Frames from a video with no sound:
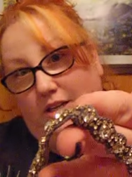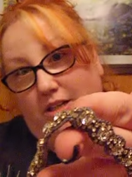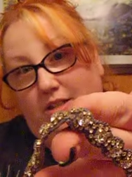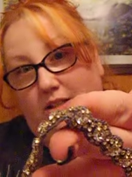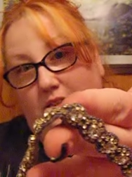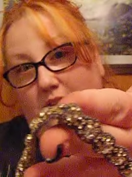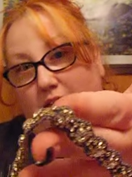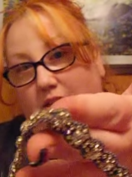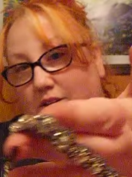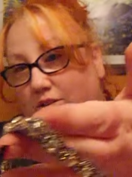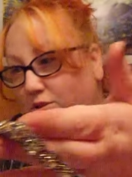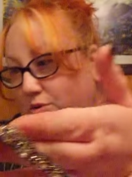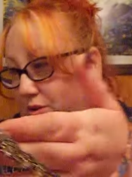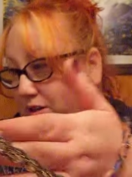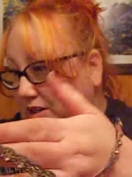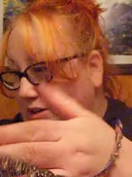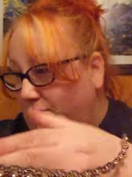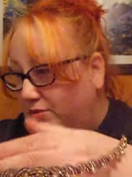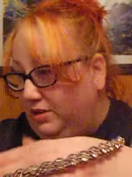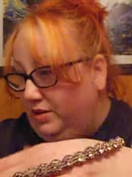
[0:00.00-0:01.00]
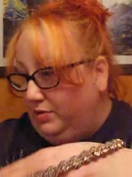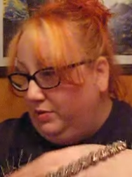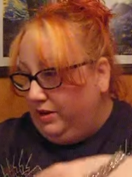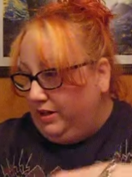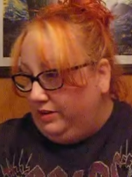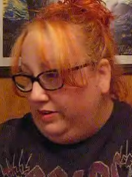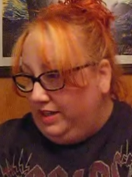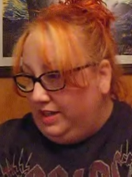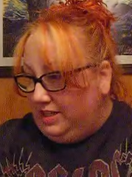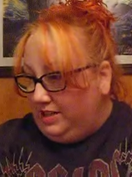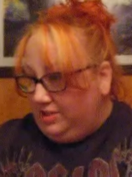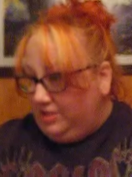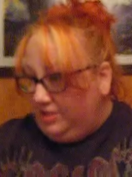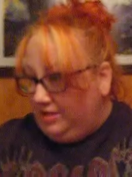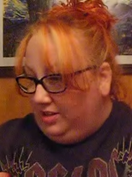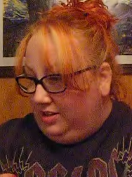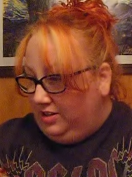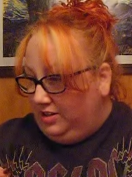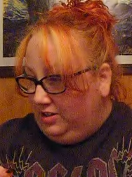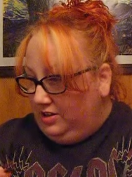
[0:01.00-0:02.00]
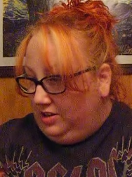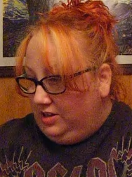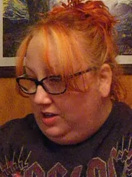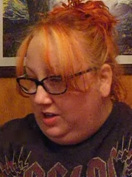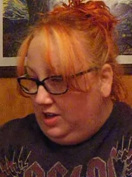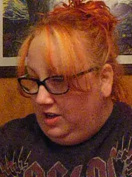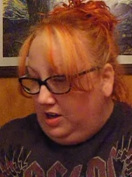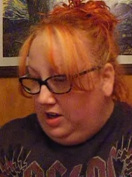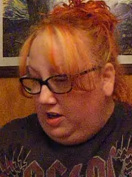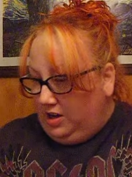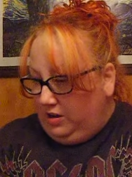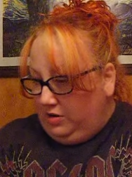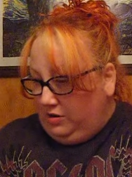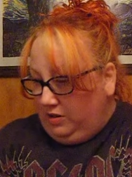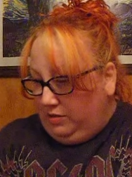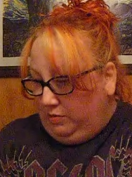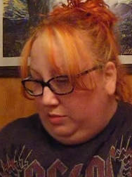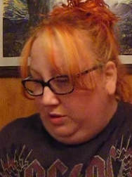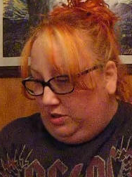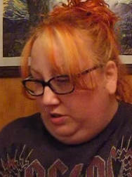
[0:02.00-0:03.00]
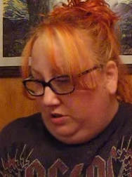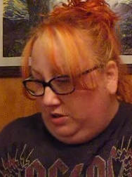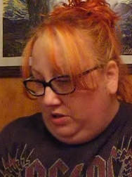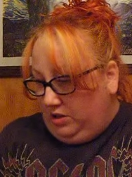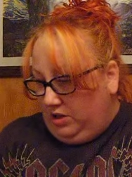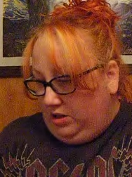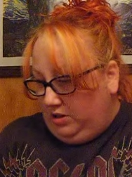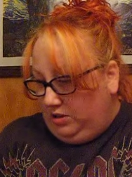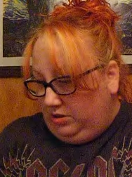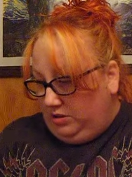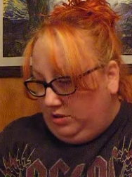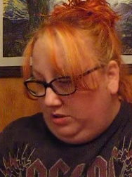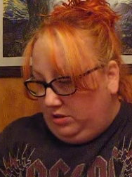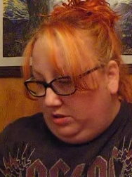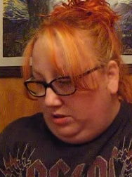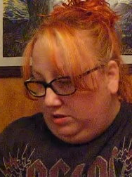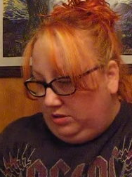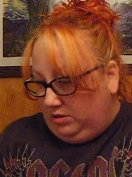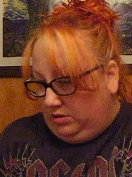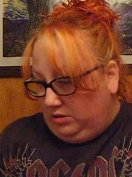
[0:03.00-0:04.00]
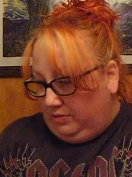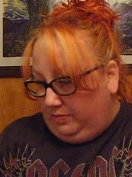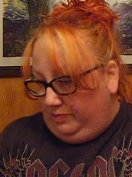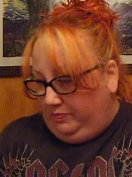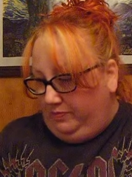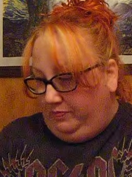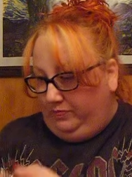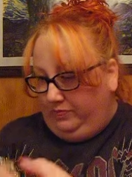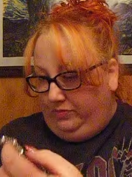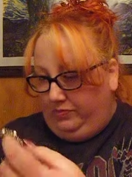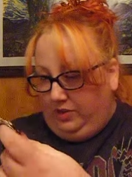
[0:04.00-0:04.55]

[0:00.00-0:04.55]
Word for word: It's not a toy. You want to wear it? Oh, you'd be so handsome.